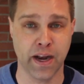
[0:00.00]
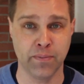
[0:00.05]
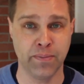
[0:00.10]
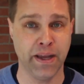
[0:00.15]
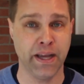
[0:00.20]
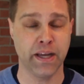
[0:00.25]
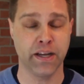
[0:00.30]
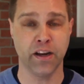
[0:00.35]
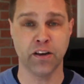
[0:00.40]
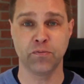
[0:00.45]
I
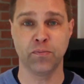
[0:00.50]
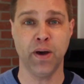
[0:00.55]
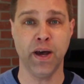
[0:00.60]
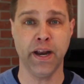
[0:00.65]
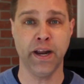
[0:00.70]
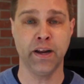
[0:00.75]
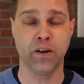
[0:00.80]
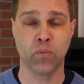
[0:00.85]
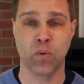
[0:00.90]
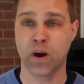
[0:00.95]
make enough
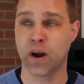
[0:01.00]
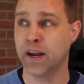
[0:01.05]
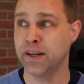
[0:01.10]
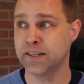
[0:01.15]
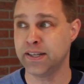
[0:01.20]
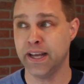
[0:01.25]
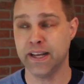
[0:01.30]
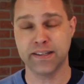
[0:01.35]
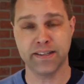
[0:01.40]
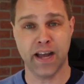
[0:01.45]
money to where I
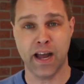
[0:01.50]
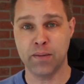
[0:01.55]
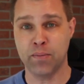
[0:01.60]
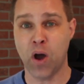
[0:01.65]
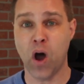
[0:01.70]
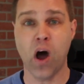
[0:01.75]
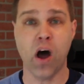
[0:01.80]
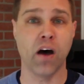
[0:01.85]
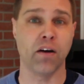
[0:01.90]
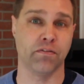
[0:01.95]
take time
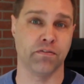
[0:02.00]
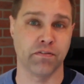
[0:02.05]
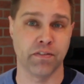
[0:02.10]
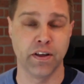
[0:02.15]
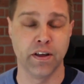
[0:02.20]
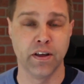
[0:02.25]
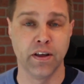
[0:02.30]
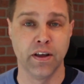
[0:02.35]
off.